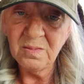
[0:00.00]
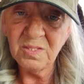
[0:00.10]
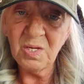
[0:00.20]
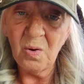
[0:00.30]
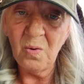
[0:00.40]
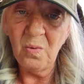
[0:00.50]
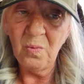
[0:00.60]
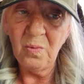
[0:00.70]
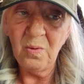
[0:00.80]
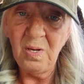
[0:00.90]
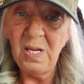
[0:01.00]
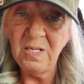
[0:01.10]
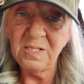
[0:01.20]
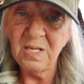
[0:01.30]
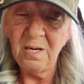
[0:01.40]
So
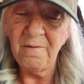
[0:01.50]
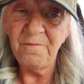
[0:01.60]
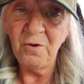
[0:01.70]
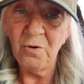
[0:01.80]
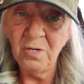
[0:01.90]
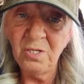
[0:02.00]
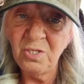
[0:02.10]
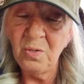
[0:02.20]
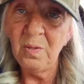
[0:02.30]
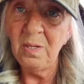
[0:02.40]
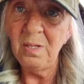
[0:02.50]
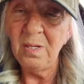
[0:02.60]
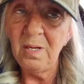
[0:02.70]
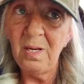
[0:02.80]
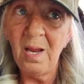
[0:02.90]
he said if you're gonna do it
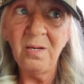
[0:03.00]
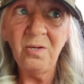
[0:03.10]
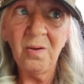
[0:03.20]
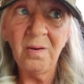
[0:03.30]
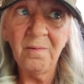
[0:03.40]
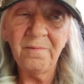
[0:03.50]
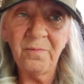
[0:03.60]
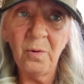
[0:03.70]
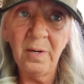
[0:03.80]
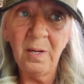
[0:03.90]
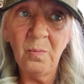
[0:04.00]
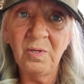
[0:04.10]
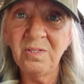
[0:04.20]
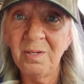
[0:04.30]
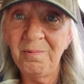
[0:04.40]
and you can afford it,
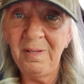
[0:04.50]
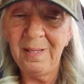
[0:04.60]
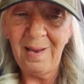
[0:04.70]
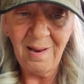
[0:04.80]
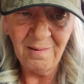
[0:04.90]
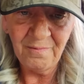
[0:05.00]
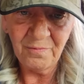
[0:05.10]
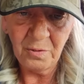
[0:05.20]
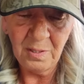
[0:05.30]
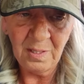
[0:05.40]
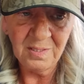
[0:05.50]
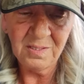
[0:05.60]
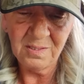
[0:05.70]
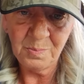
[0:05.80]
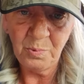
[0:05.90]
which I really can't afford it
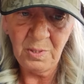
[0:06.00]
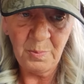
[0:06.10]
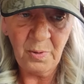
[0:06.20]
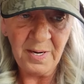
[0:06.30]
because it's pretty